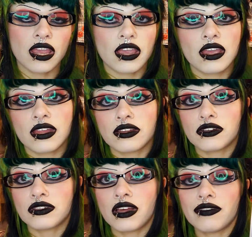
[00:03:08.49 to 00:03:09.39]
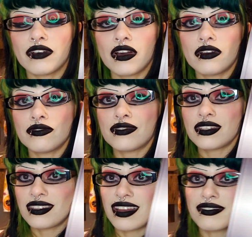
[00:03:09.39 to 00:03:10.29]
and her love of
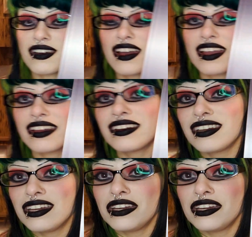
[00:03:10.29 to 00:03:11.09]
sci fi